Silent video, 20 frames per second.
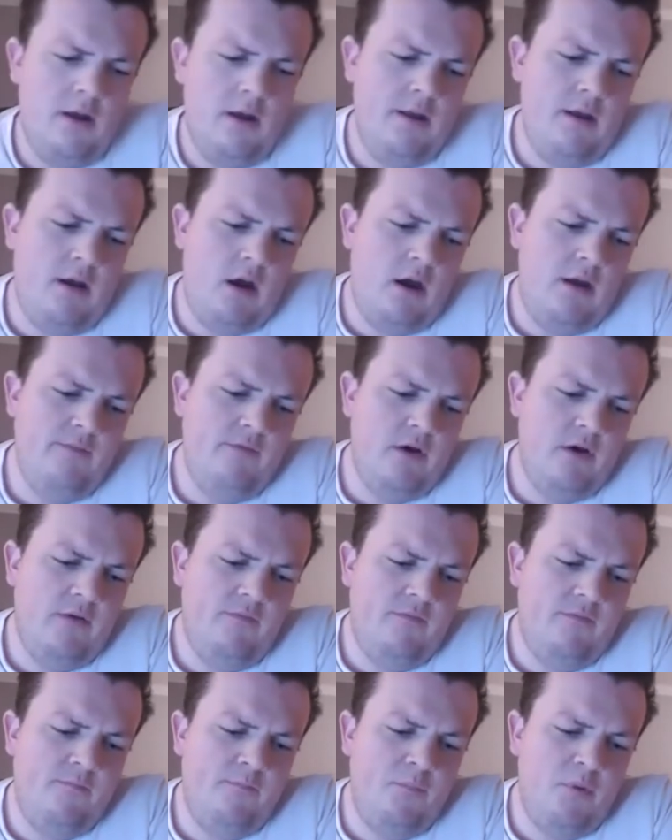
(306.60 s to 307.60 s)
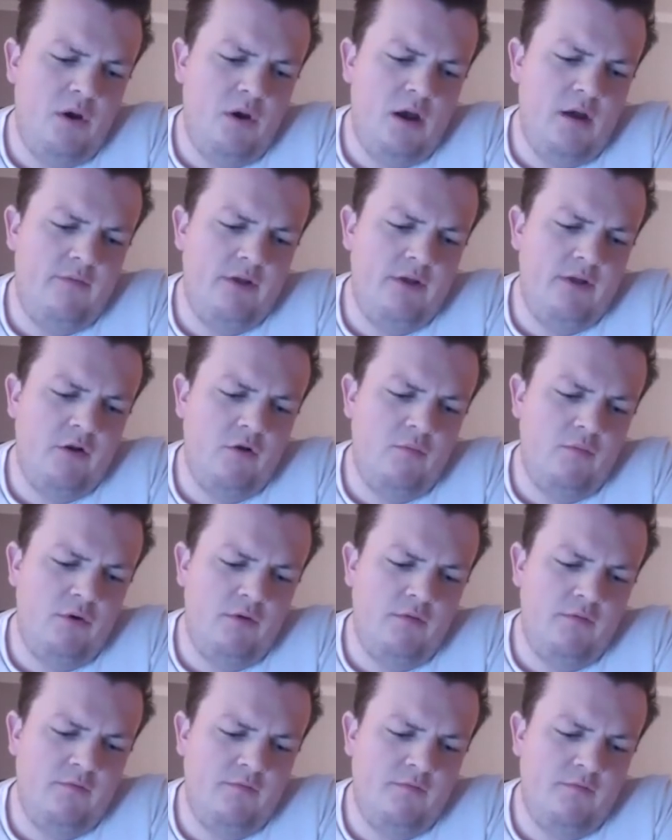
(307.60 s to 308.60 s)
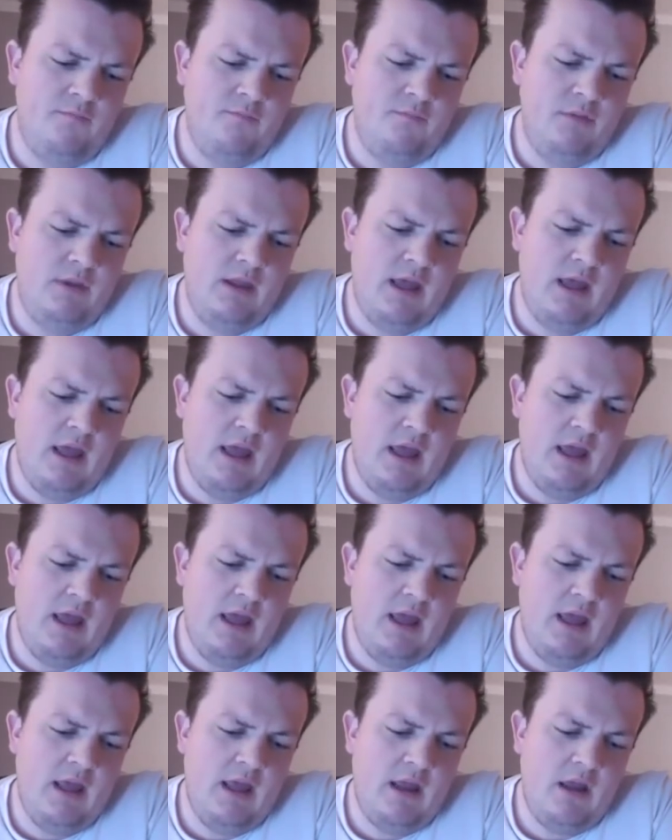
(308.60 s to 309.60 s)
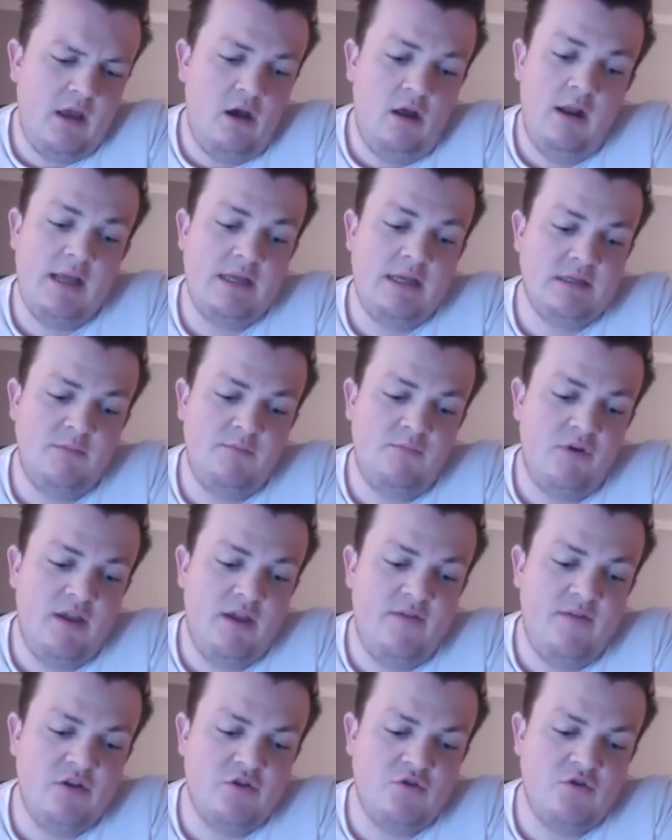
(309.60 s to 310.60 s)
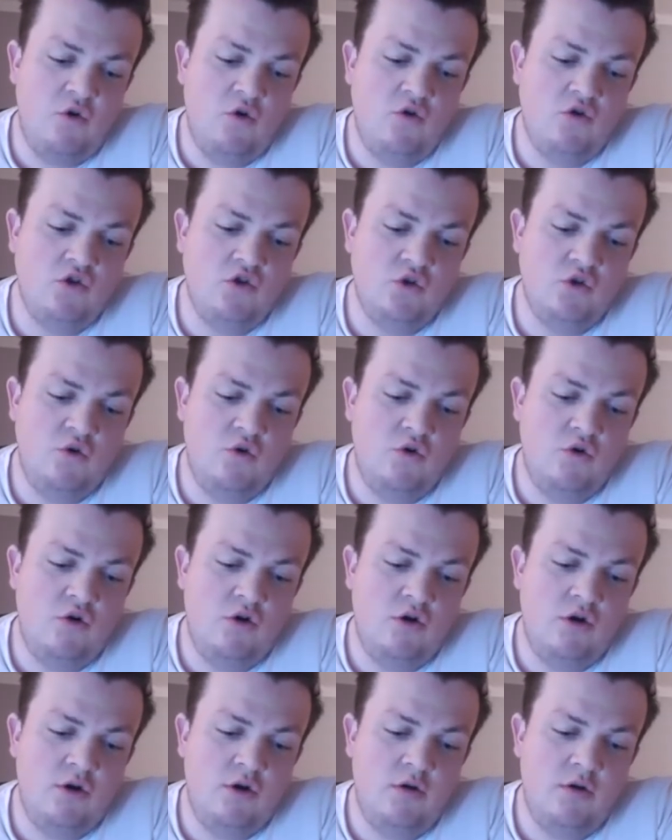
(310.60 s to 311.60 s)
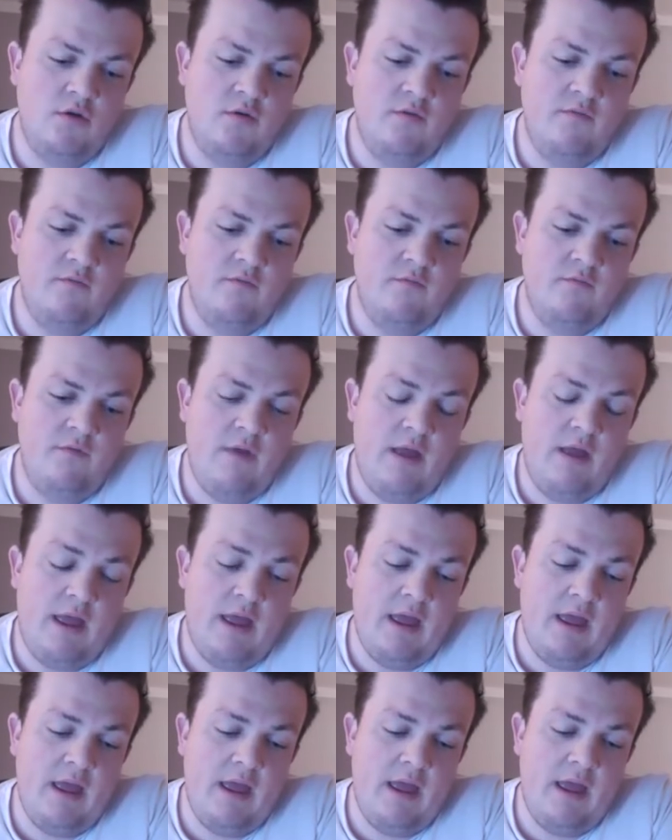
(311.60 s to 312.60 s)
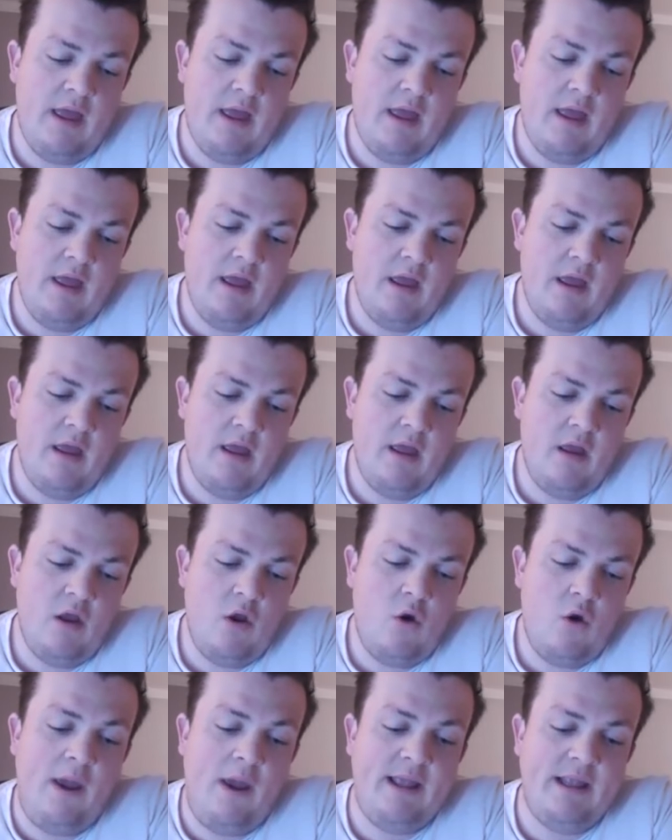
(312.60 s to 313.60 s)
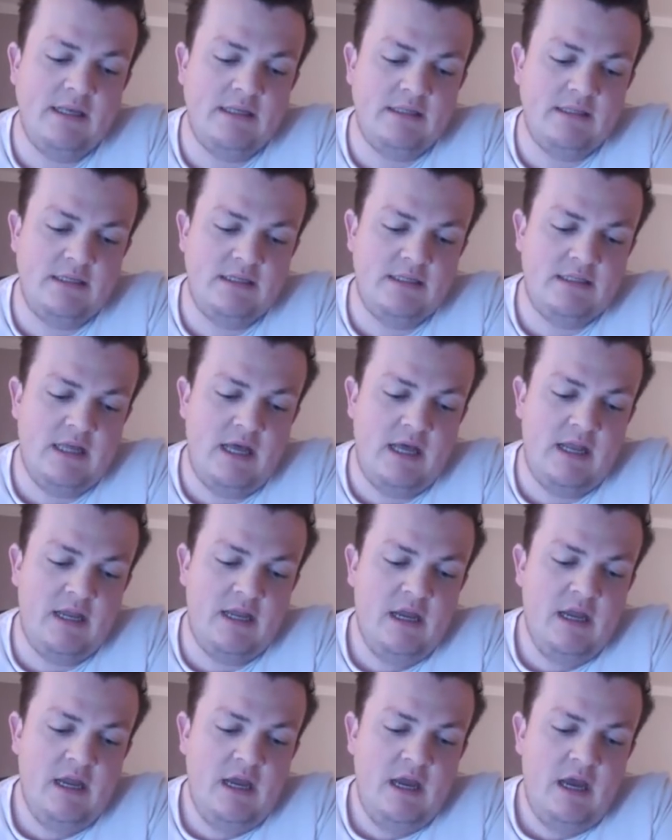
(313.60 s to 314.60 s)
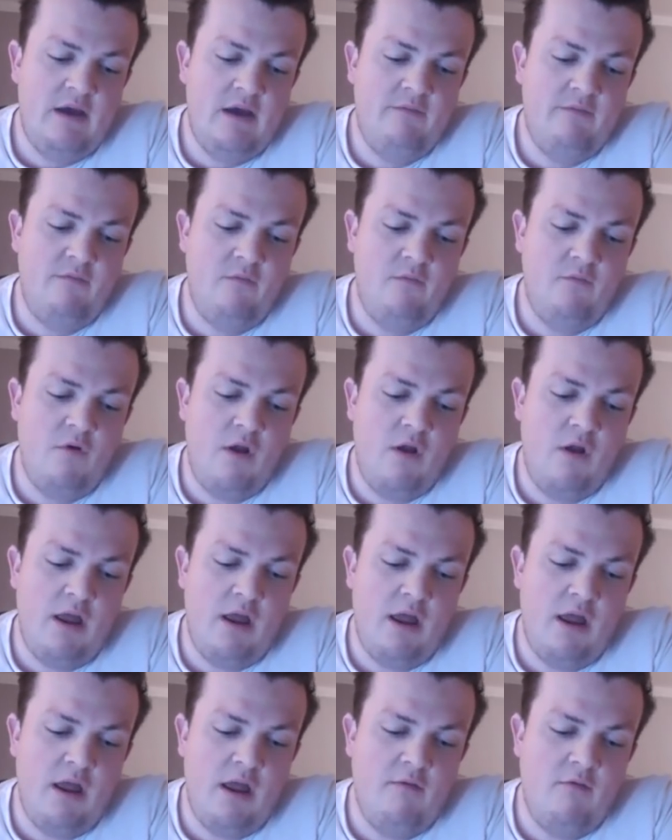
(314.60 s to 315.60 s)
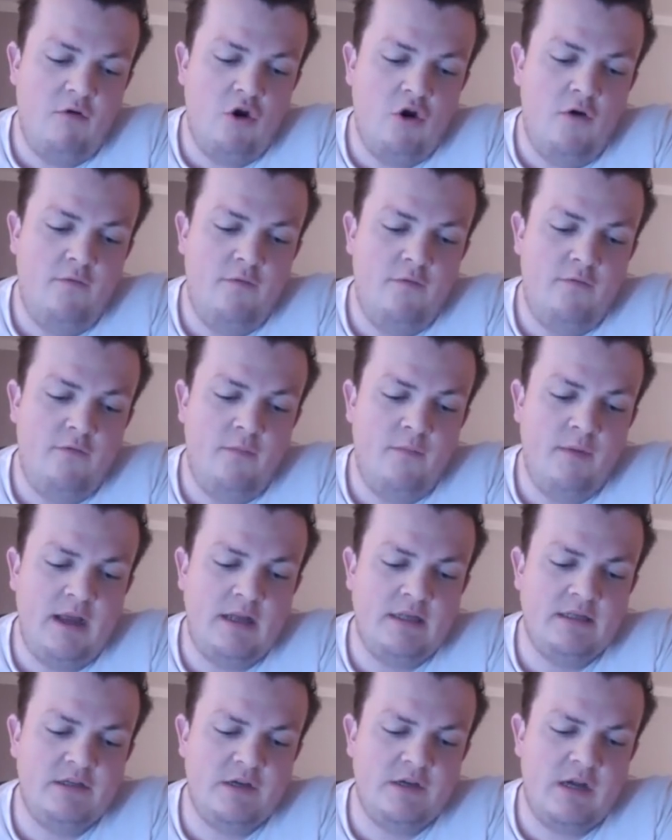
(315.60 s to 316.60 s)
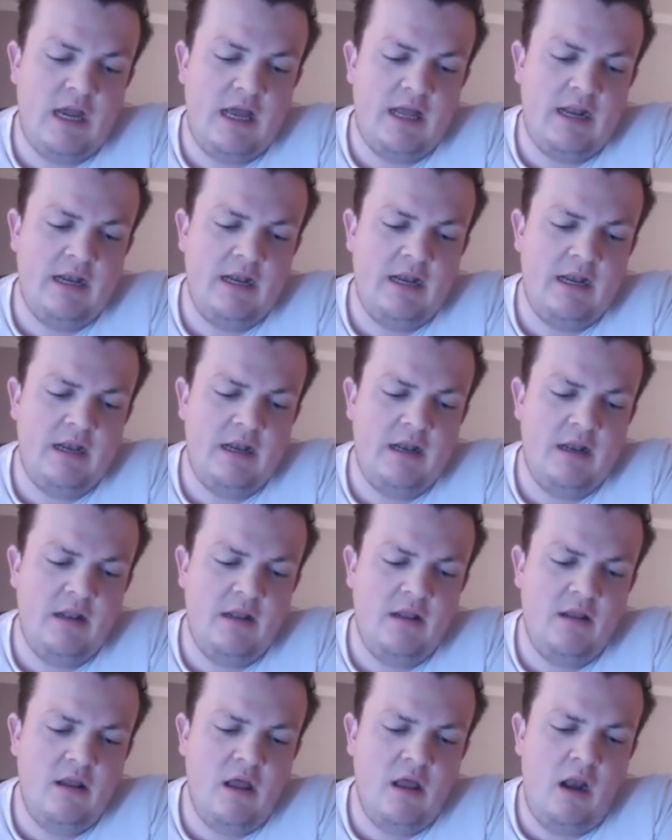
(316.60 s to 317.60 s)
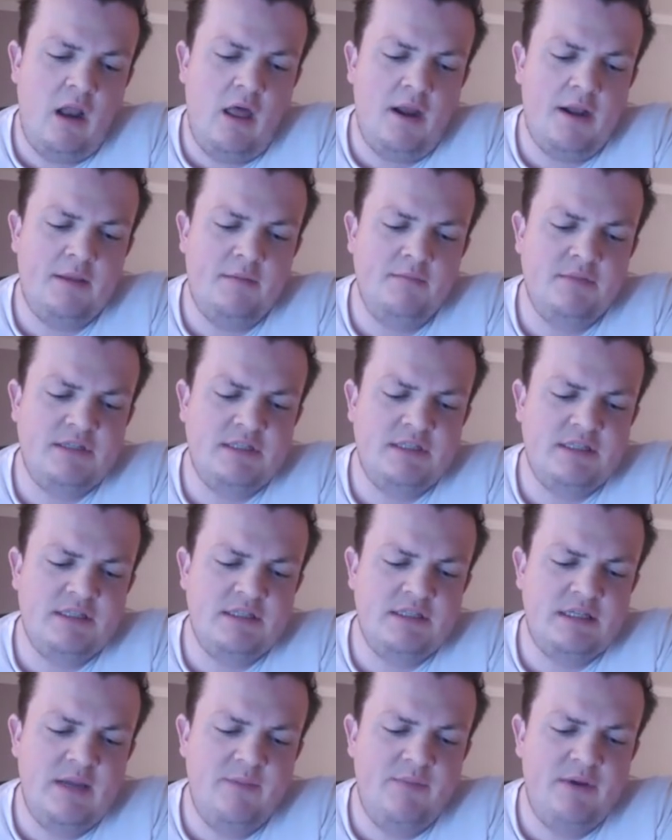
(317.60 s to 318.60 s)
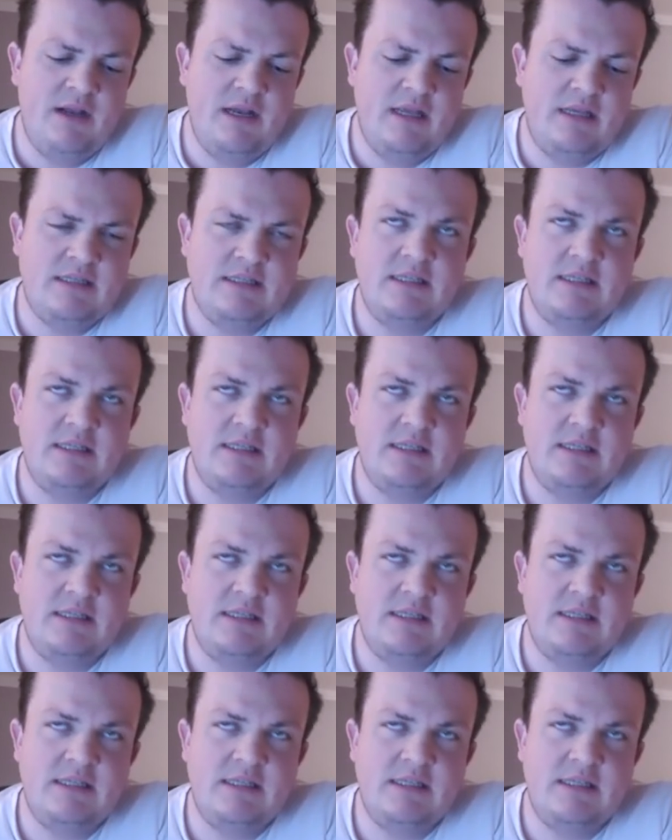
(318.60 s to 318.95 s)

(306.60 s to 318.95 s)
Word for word: I've I've I've had a number of uh, colleagues in previous roles or uh, acquaintances that have re- recovered from cancer, and a lot of them typically,